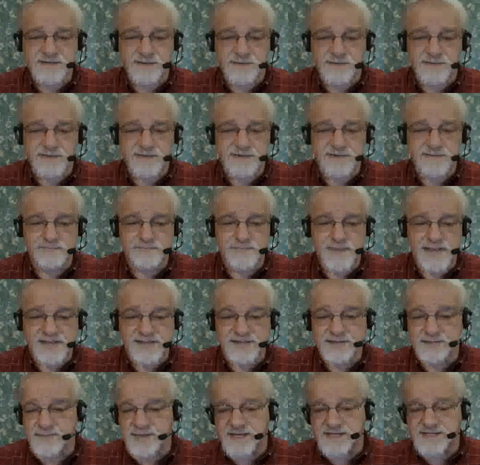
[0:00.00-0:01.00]
or make
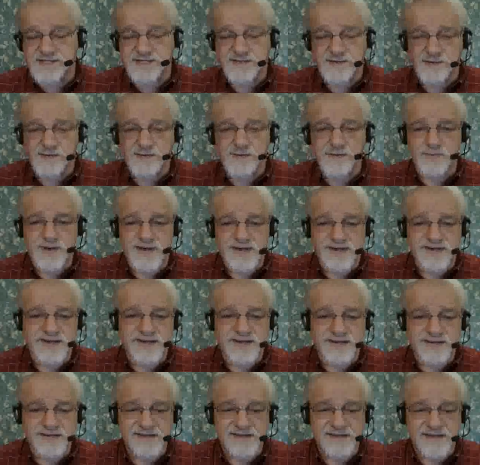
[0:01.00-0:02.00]
the mess go
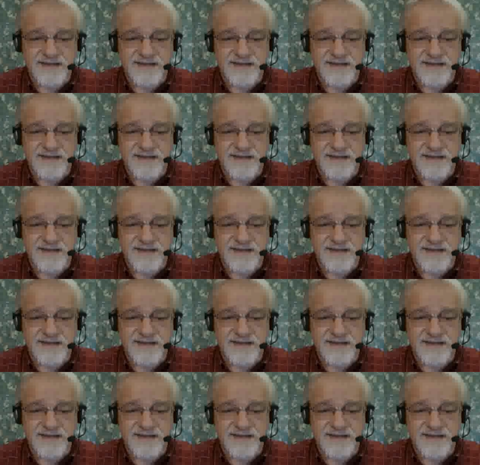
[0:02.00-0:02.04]
away,